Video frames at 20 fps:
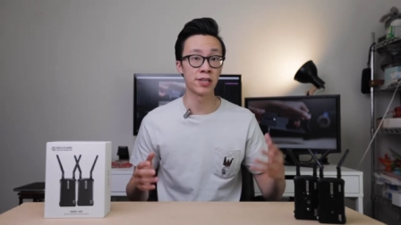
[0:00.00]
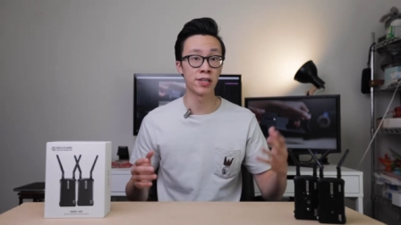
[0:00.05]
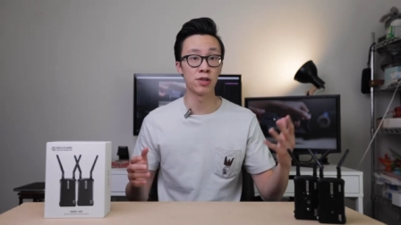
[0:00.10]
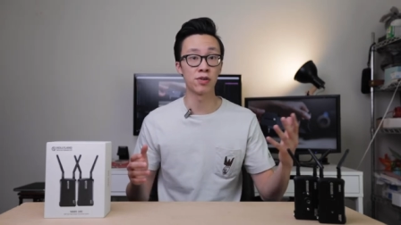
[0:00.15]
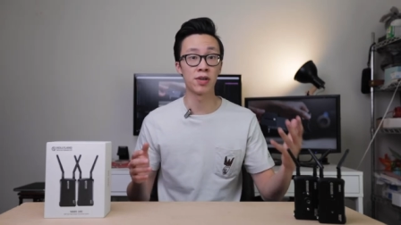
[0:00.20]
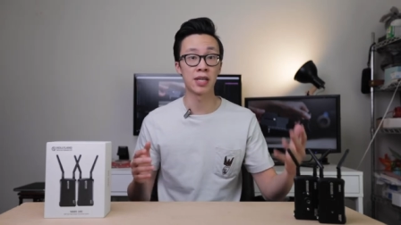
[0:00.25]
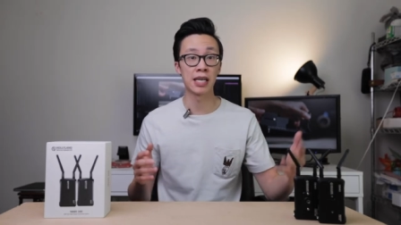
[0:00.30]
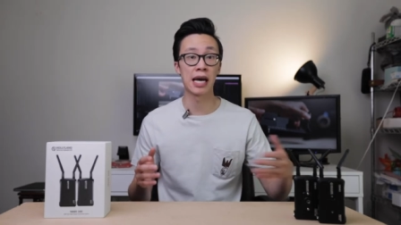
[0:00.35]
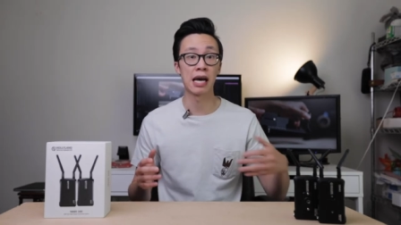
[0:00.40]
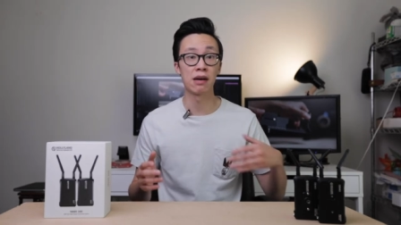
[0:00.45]

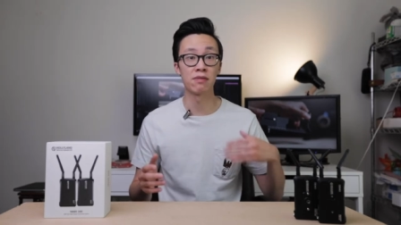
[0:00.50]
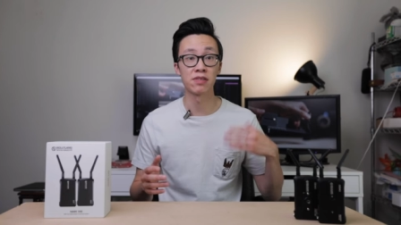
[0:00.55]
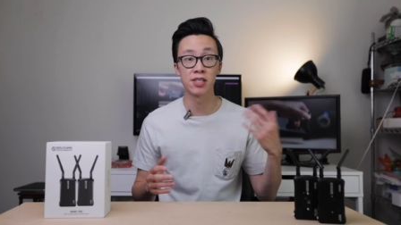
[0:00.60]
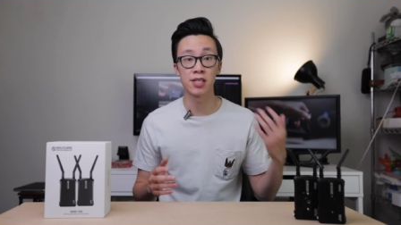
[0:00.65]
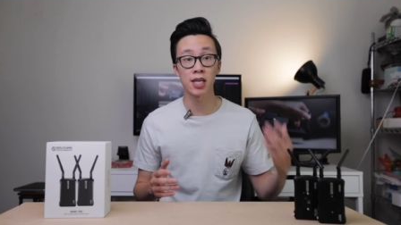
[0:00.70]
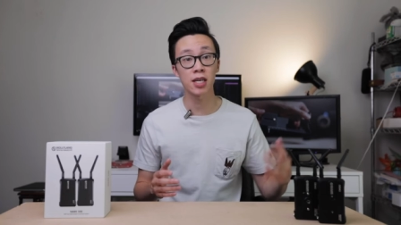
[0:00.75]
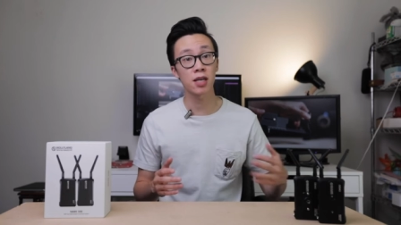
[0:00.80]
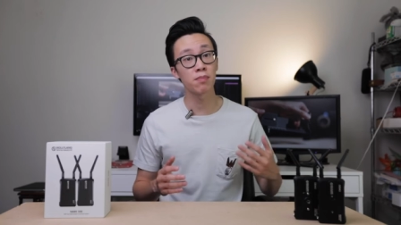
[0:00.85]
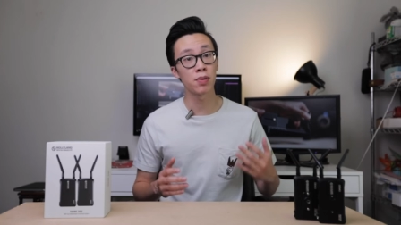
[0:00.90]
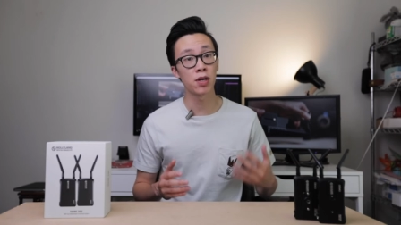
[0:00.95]
you can have a
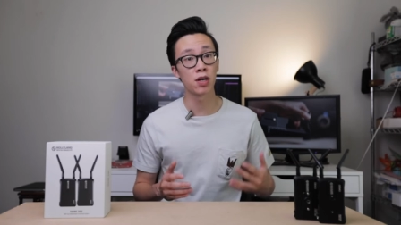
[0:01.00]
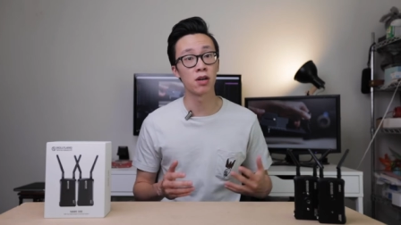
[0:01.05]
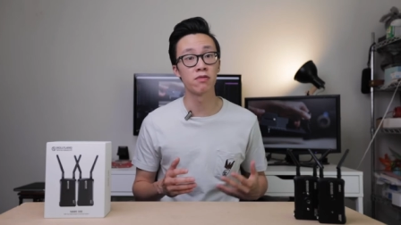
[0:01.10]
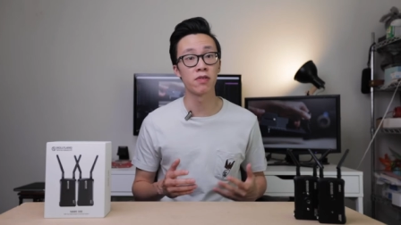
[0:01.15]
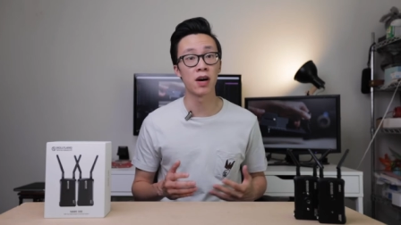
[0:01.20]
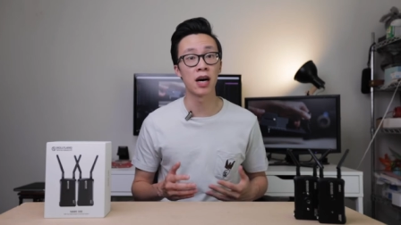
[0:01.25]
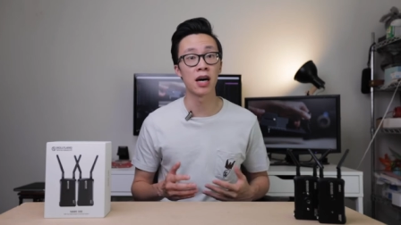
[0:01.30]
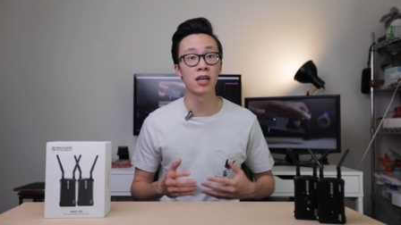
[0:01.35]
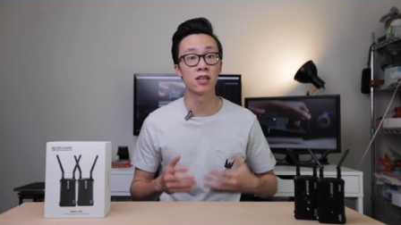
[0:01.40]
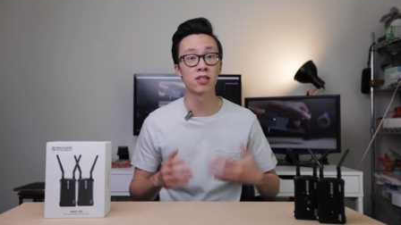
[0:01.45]
second pair
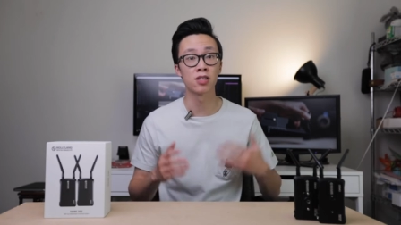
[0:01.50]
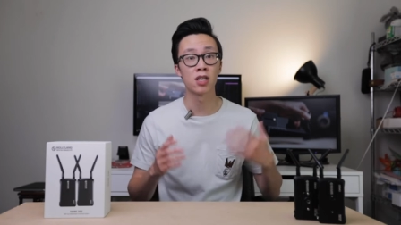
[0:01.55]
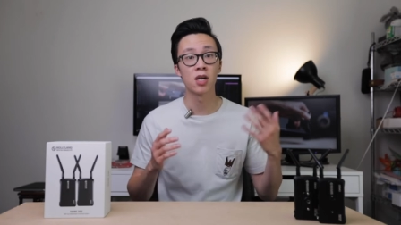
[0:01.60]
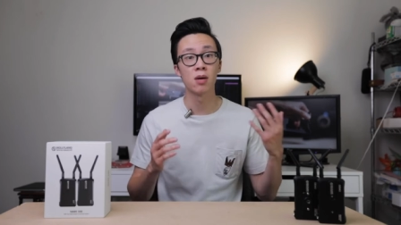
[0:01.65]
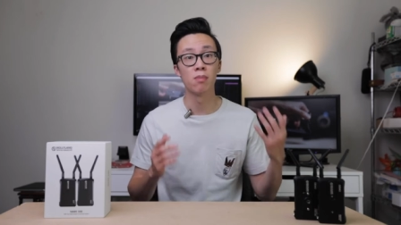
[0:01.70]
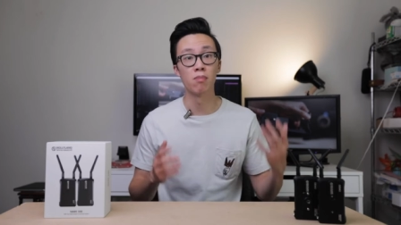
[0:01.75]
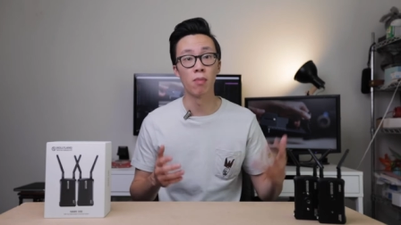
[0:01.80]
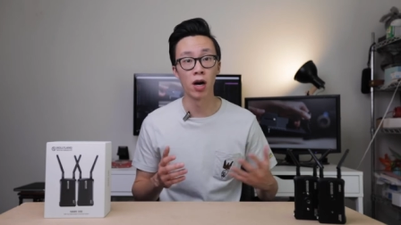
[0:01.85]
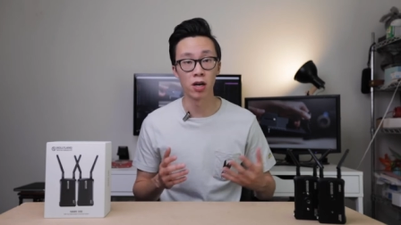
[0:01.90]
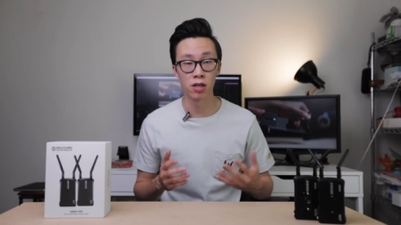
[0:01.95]
of eyes
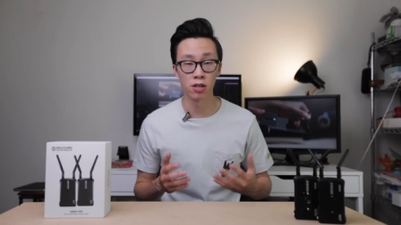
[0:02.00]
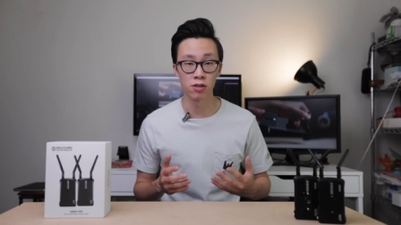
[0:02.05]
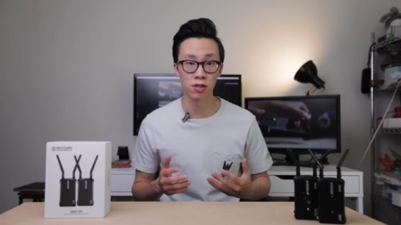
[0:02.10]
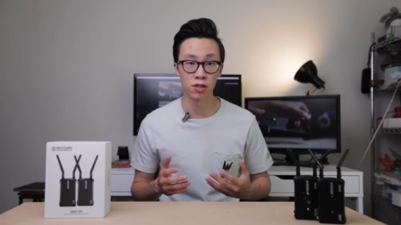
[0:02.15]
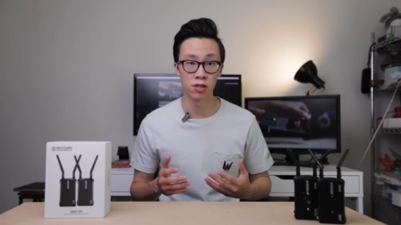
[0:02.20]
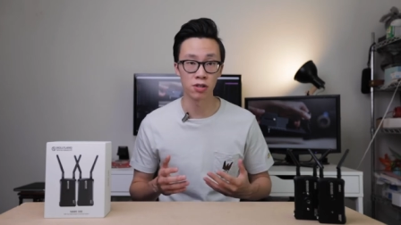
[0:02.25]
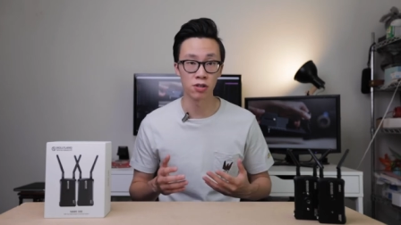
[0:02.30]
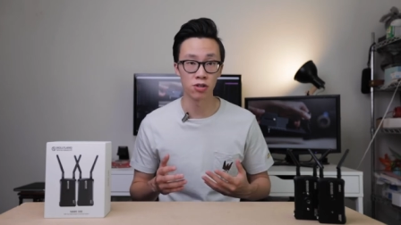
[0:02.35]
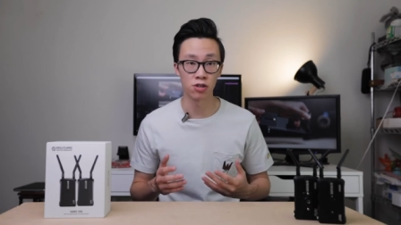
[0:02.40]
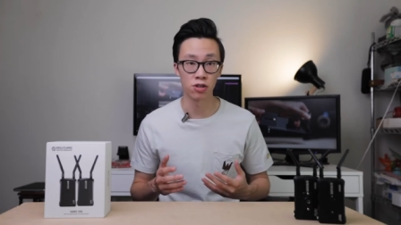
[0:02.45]

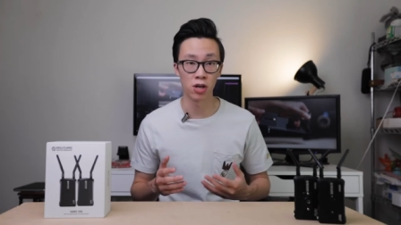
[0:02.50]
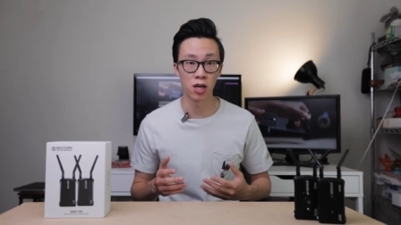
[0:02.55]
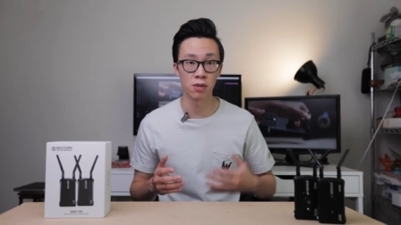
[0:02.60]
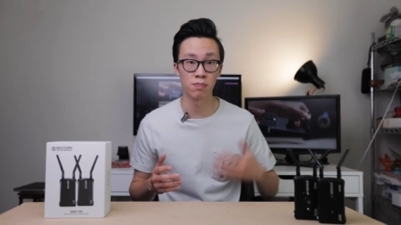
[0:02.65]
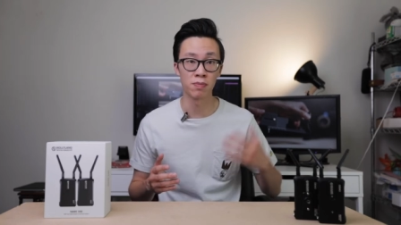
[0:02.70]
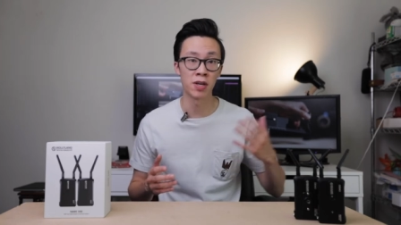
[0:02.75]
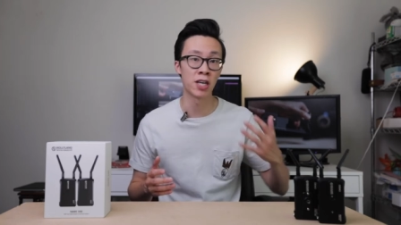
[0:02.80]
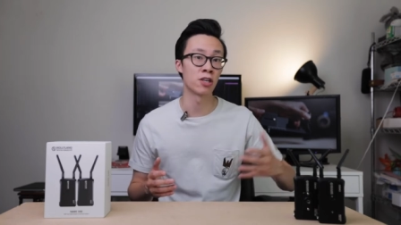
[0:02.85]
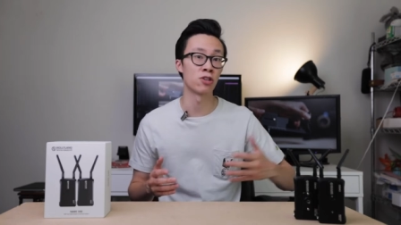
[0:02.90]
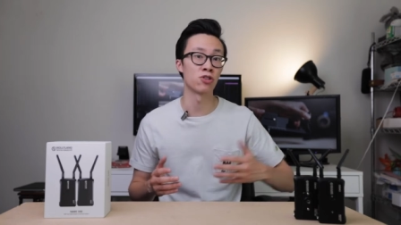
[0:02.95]
monitoring the shot,
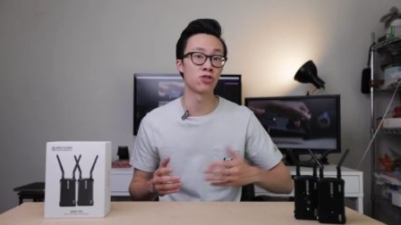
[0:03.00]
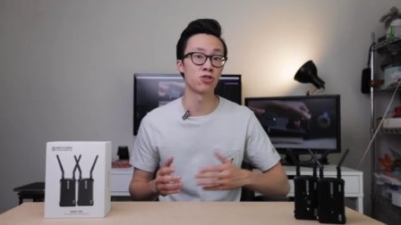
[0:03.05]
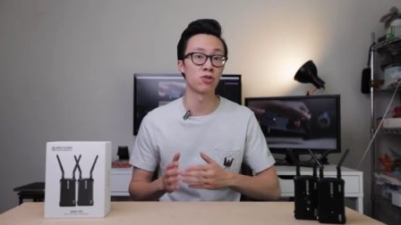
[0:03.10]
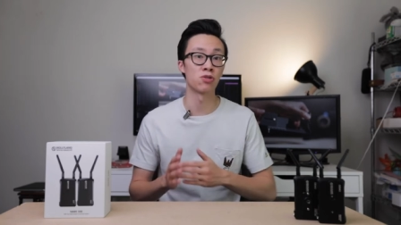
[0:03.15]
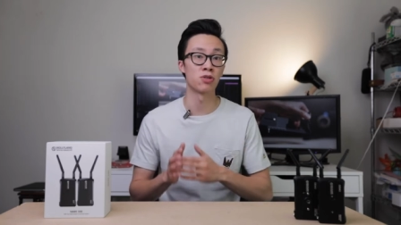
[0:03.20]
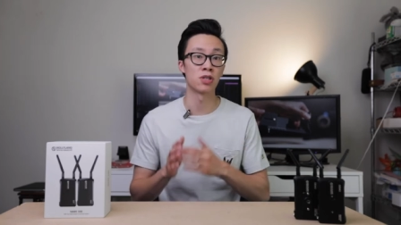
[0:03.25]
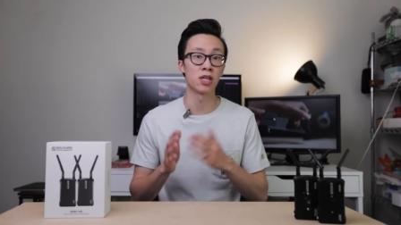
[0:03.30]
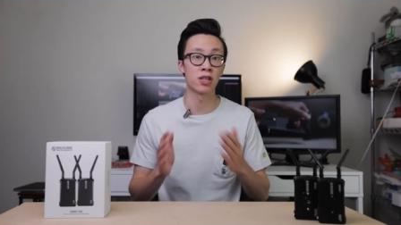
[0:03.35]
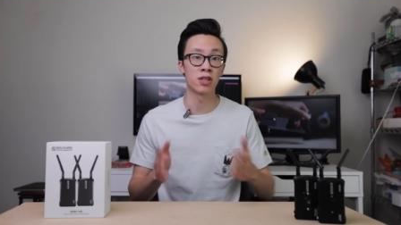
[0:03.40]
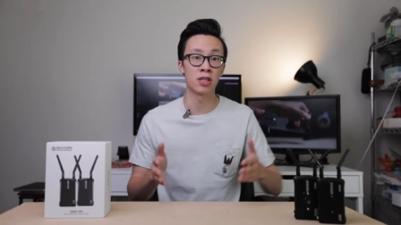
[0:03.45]
making
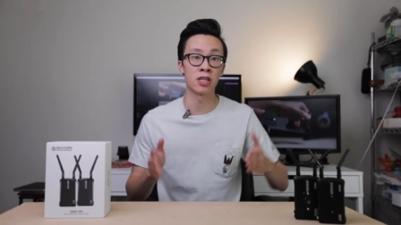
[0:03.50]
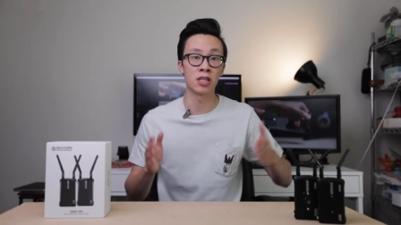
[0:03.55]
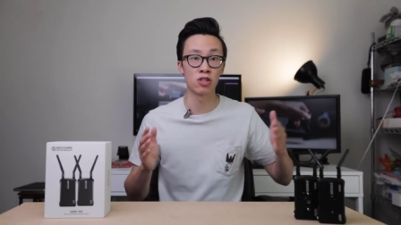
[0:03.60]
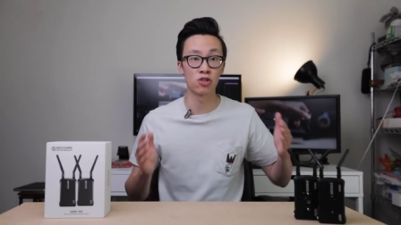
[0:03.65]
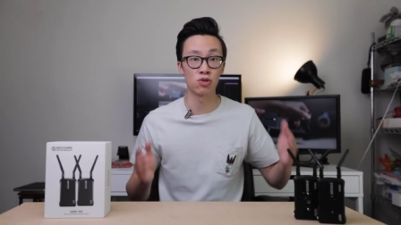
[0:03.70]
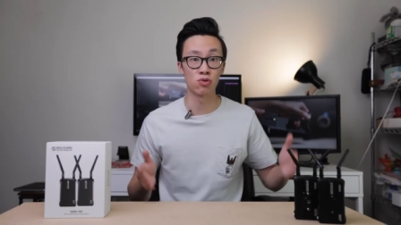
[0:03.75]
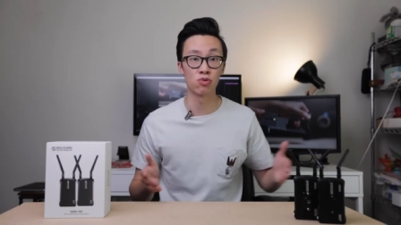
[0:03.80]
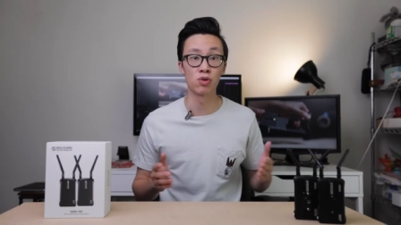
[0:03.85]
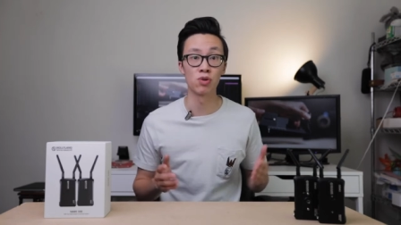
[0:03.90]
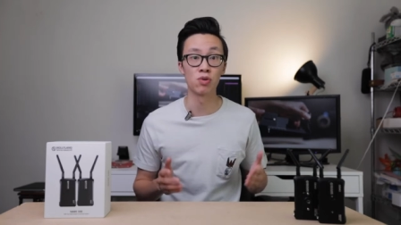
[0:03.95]
sure nothing
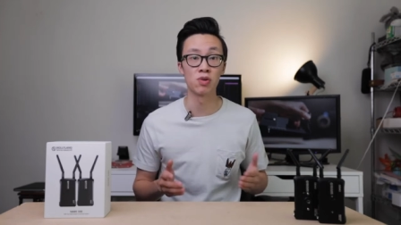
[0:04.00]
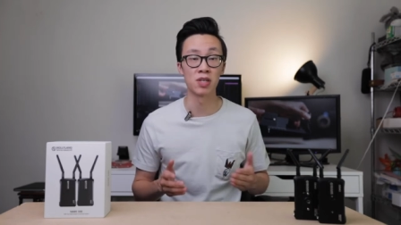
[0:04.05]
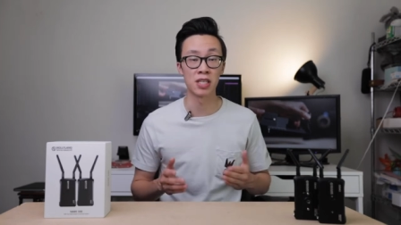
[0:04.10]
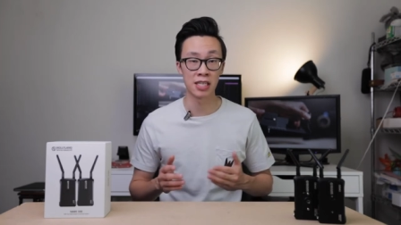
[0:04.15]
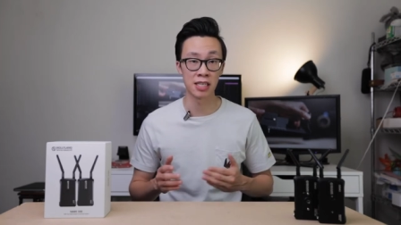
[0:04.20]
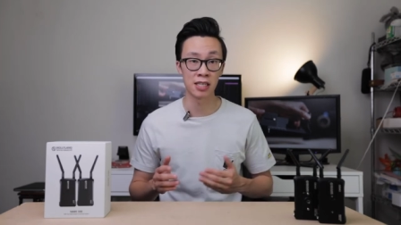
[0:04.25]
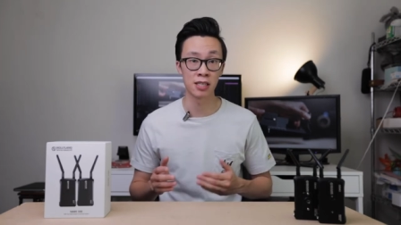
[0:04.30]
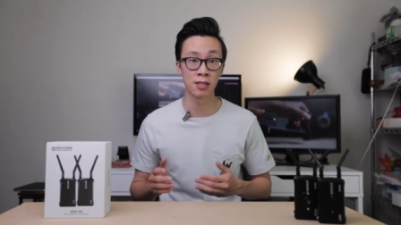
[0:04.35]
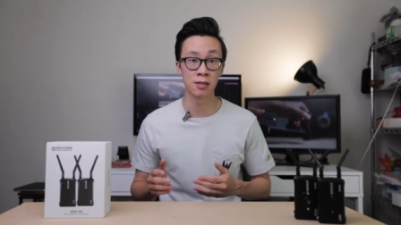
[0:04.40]
is ruining it.